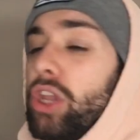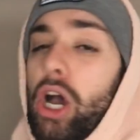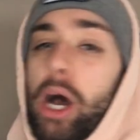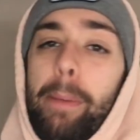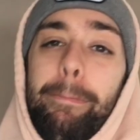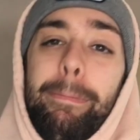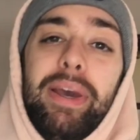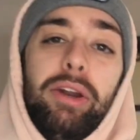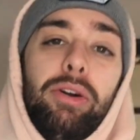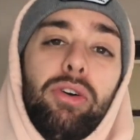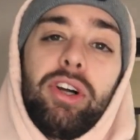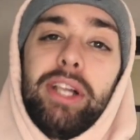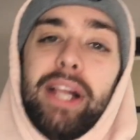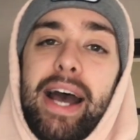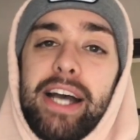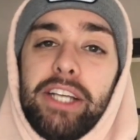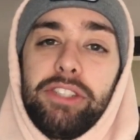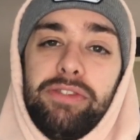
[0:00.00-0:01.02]
a middle
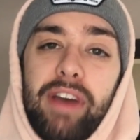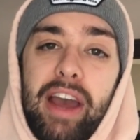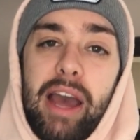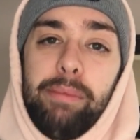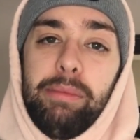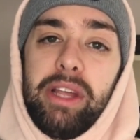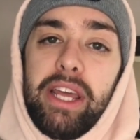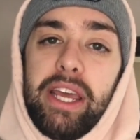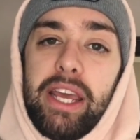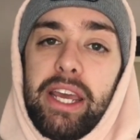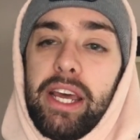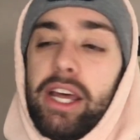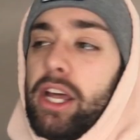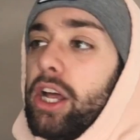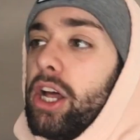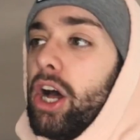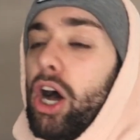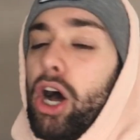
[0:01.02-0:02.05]
class family
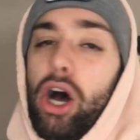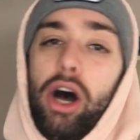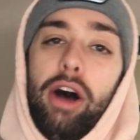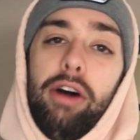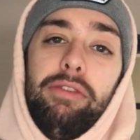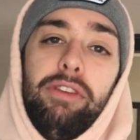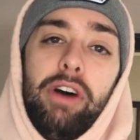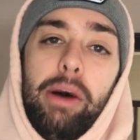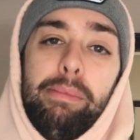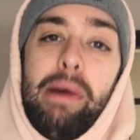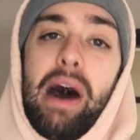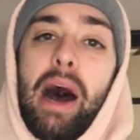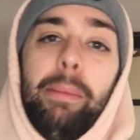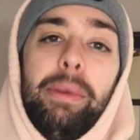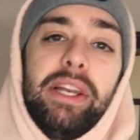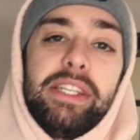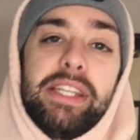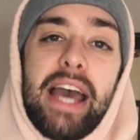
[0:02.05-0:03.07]
of a
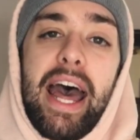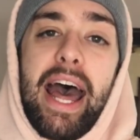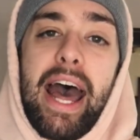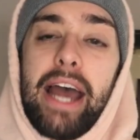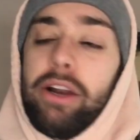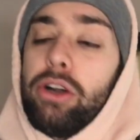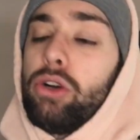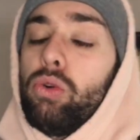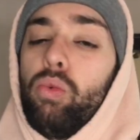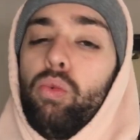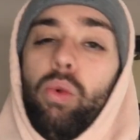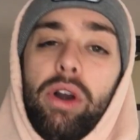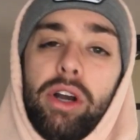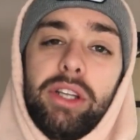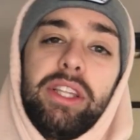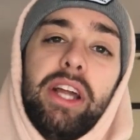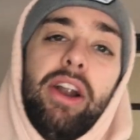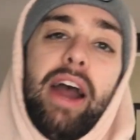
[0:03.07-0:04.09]
mom and dad who
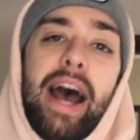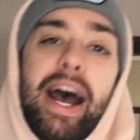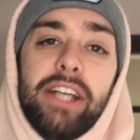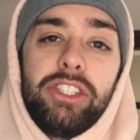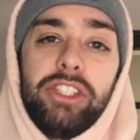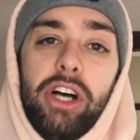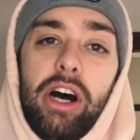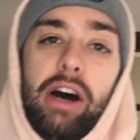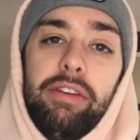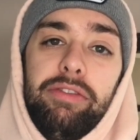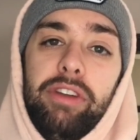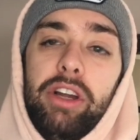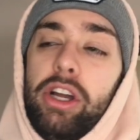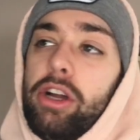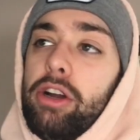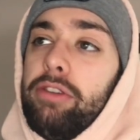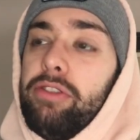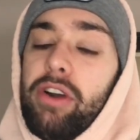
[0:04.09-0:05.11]
worked their ass off
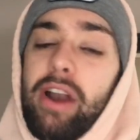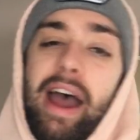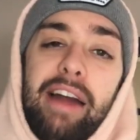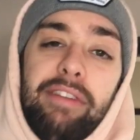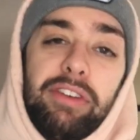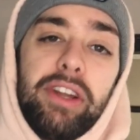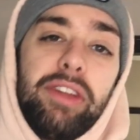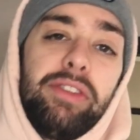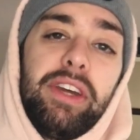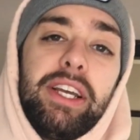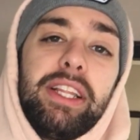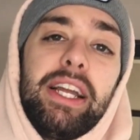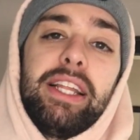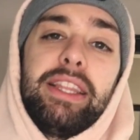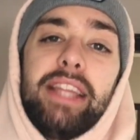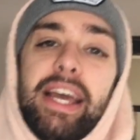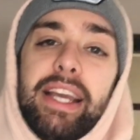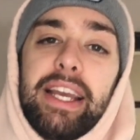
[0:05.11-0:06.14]
for everything
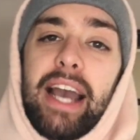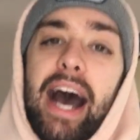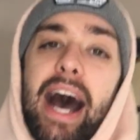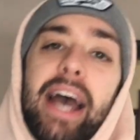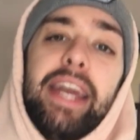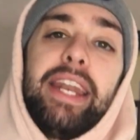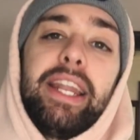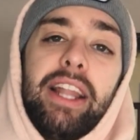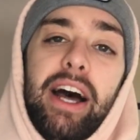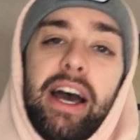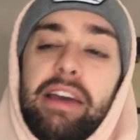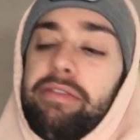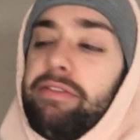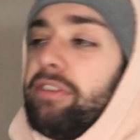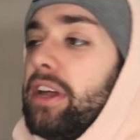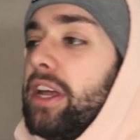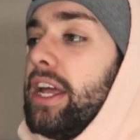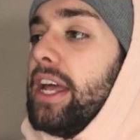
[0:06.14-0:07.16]
that they got in
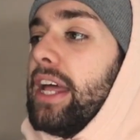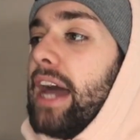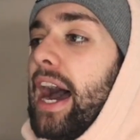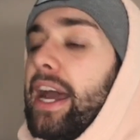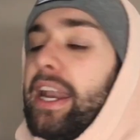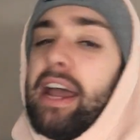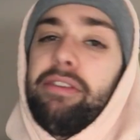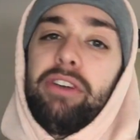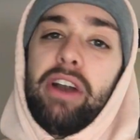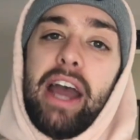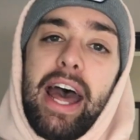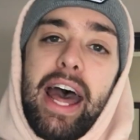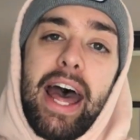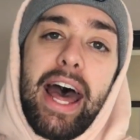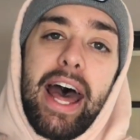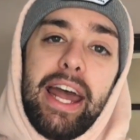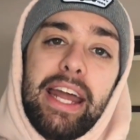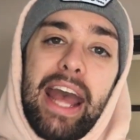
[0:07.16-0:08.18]
life. I never
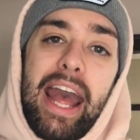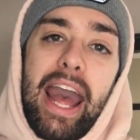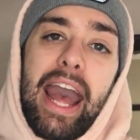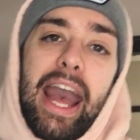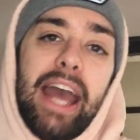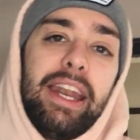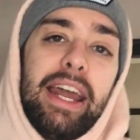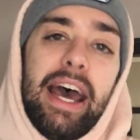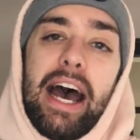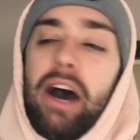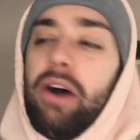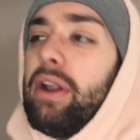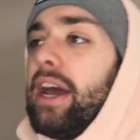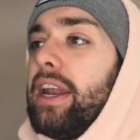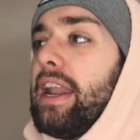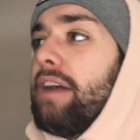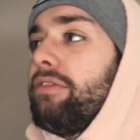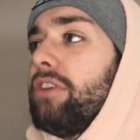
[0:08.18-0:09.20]
had a handout.
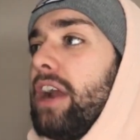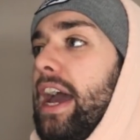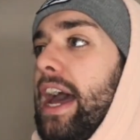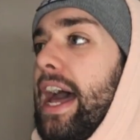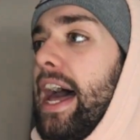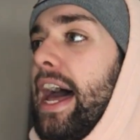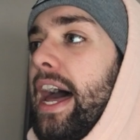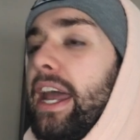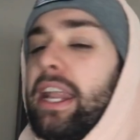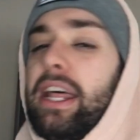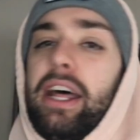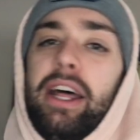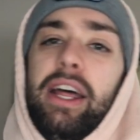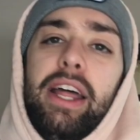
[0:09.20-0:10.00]
I never had